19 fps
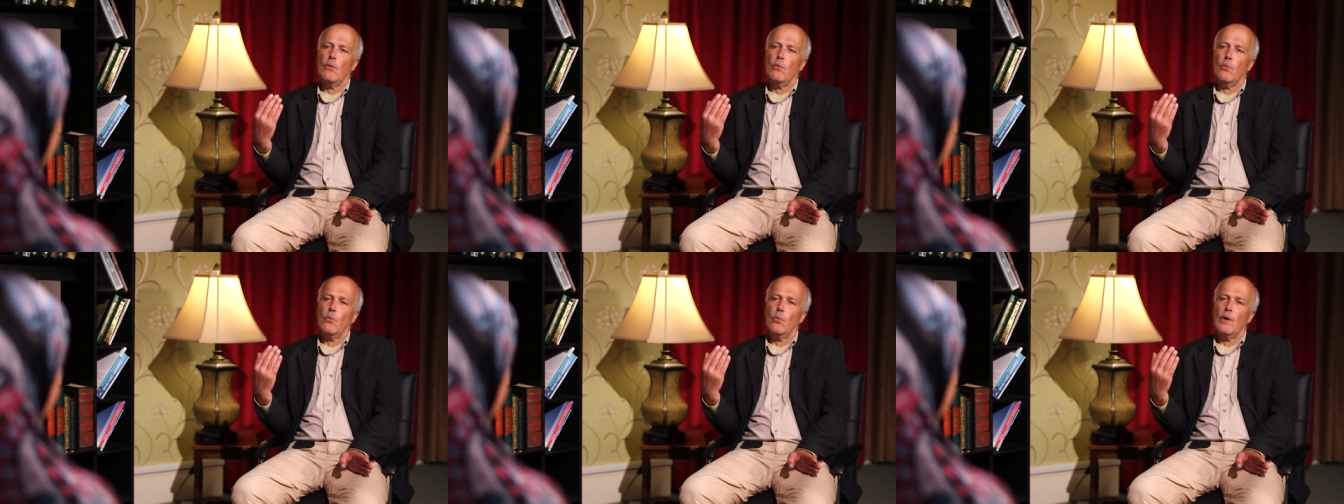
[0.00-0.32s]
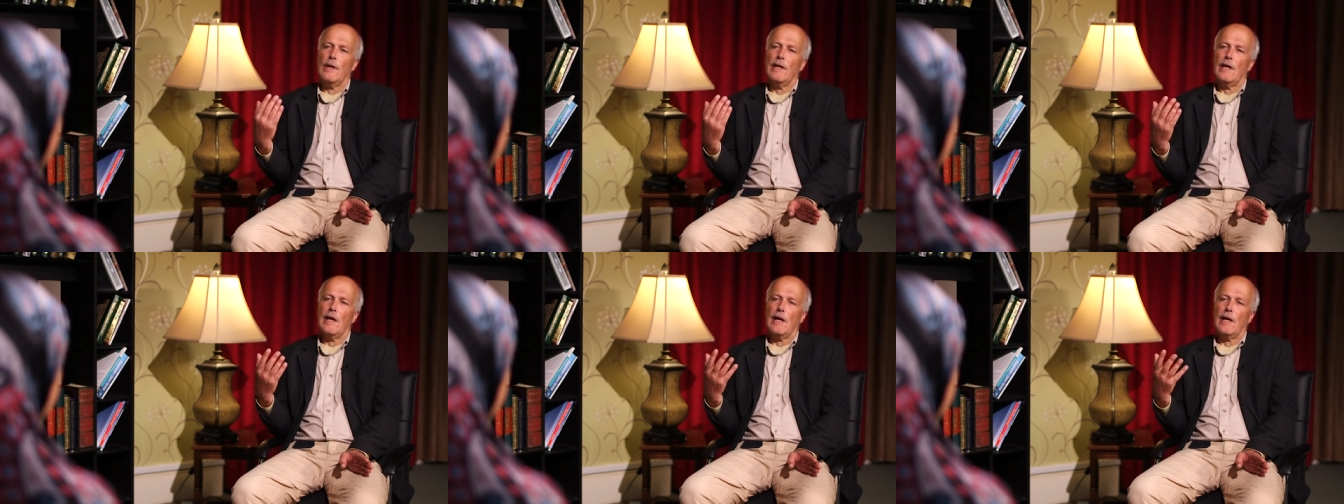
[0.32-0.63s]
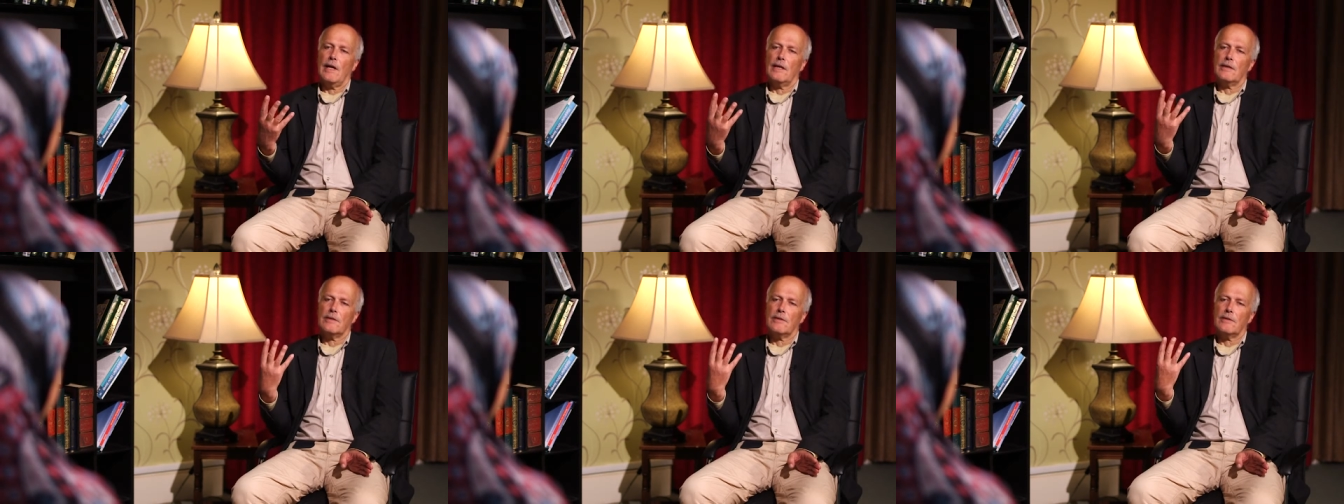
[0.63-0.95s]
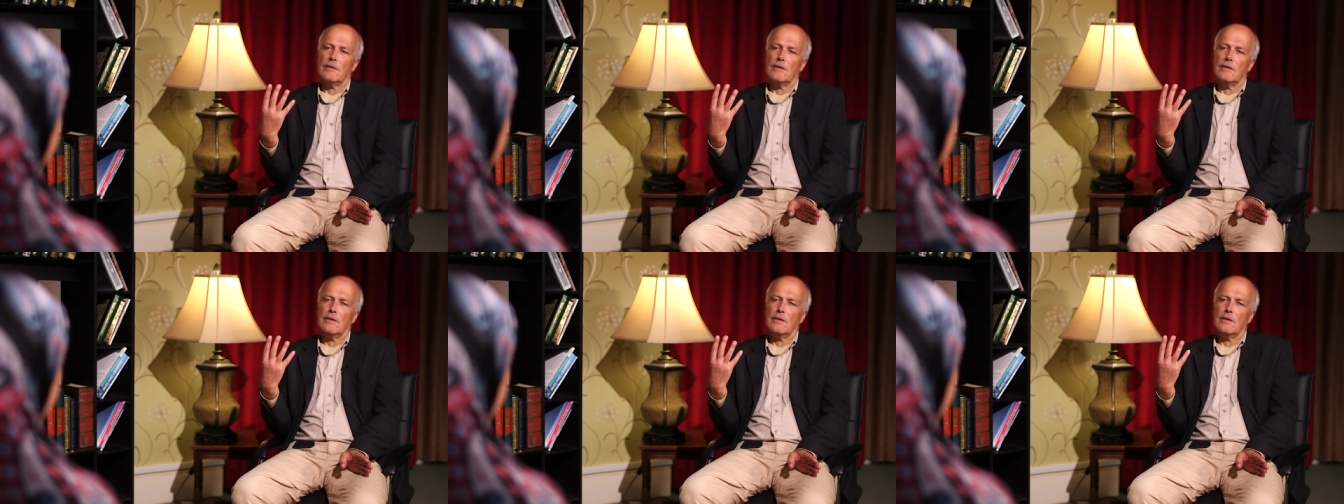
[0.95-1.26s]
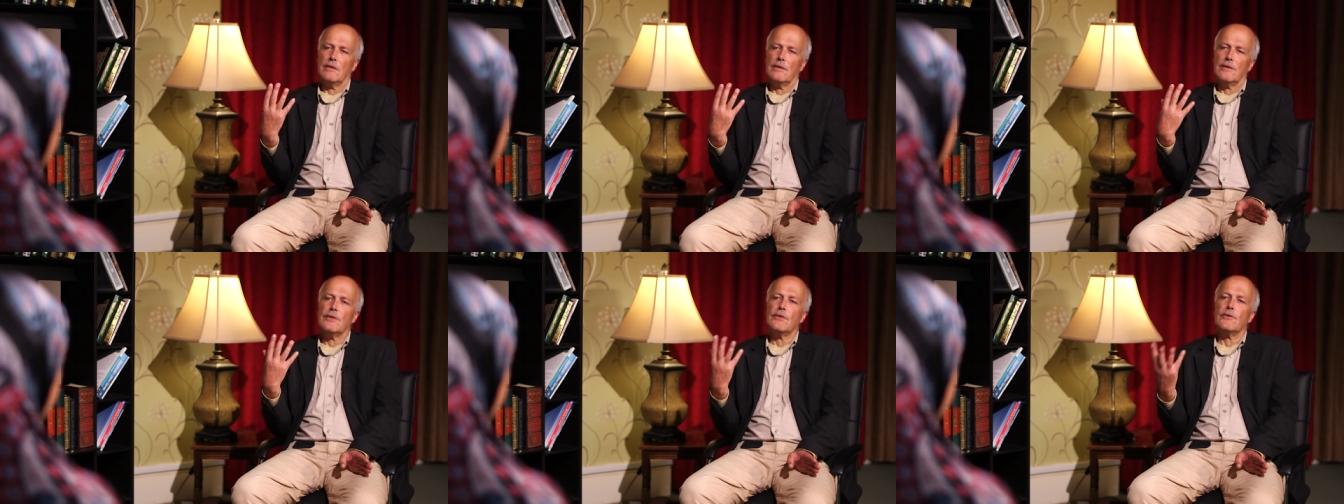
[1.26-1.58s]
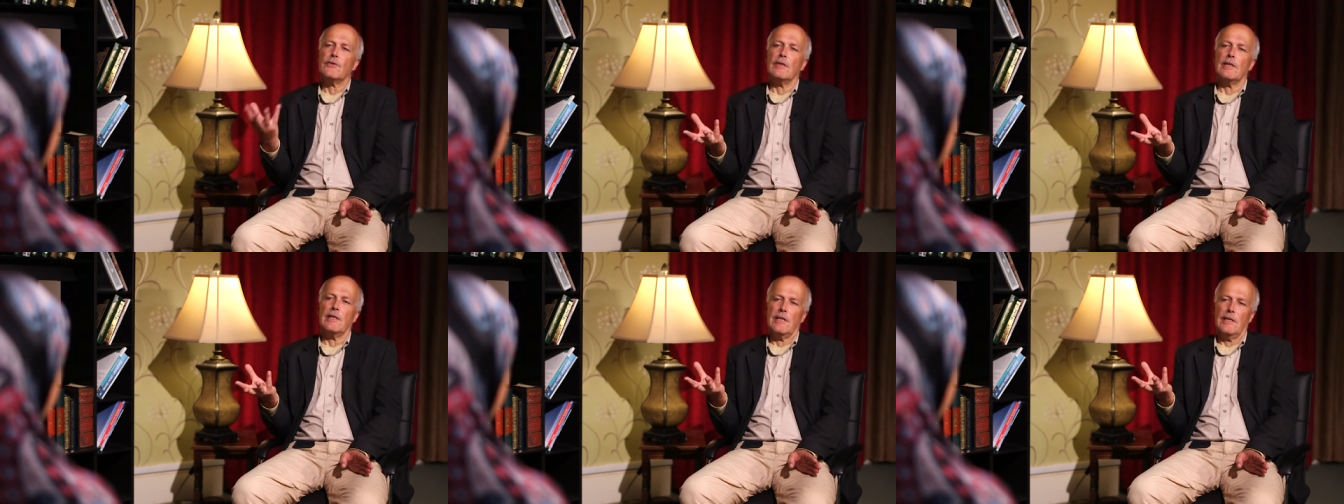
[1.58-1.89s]
we had
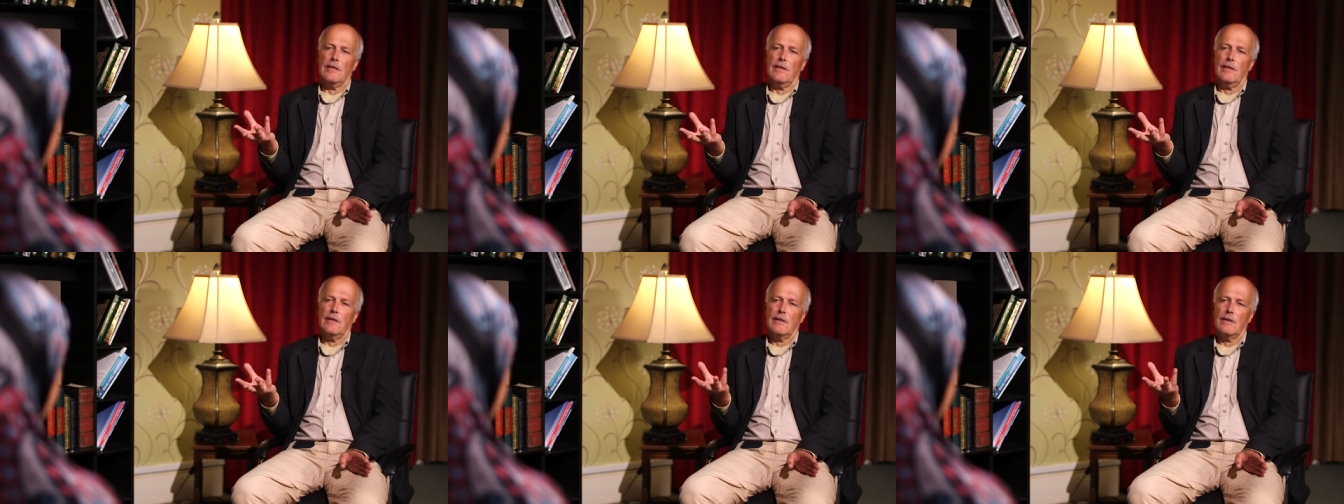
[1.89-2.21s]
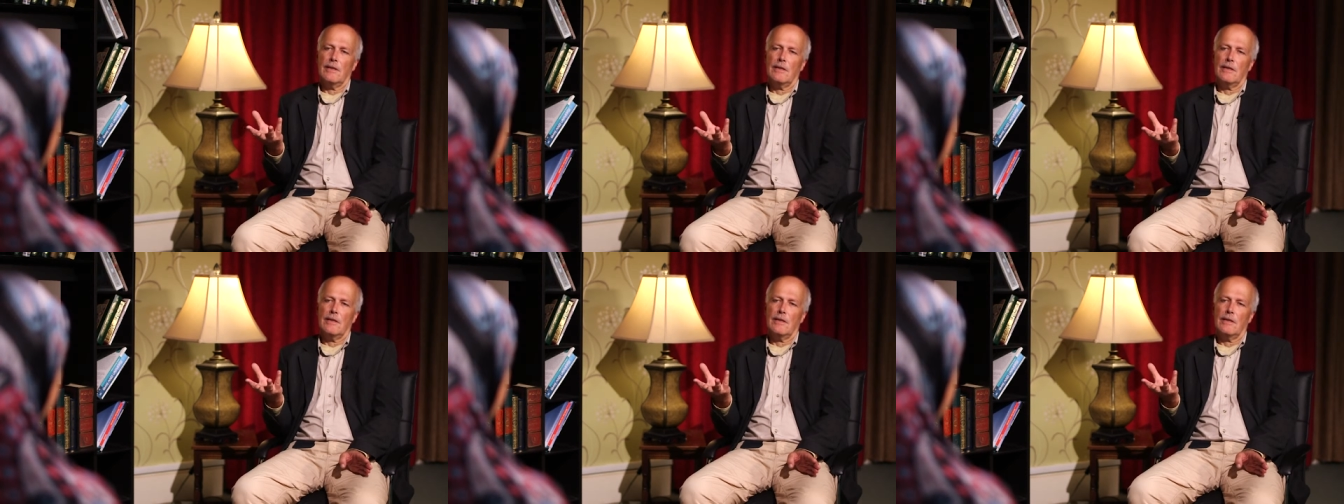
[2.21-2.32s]
3